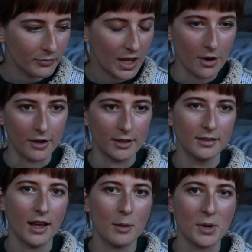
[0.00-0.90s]
Yeah,
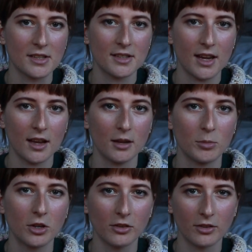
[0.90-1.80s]
I must say,
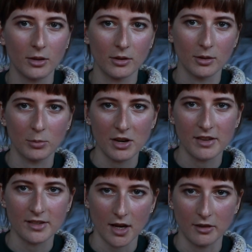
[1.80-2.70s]
because the
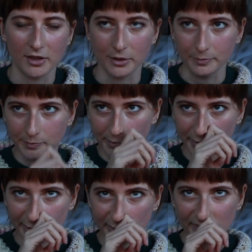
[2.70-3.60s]
previous cover,
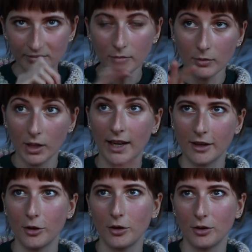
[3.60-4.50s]

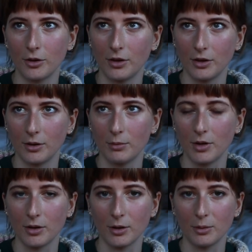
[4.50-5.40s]
like
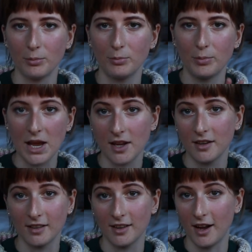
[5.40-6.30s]
the
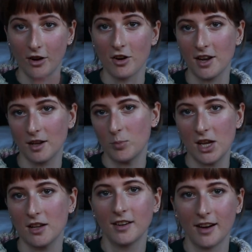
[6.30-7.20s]
pink, iconic
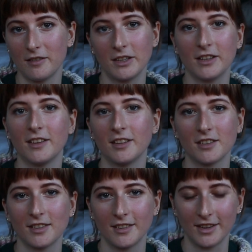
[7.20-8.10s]
pink cover
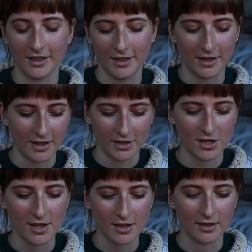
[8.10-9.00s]
that
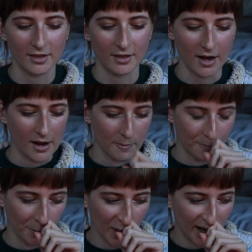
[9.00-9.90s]
she
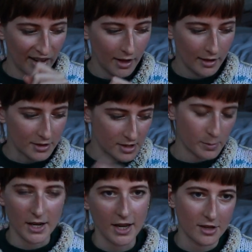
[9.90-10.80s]

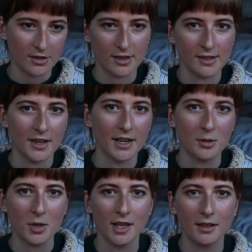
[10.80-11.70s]
spent ages
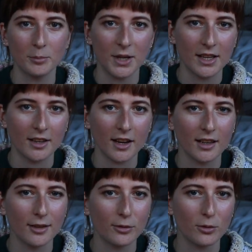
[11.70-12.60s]
designing, picking the
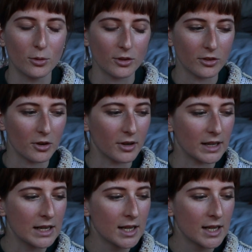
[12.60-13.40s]
colors for and so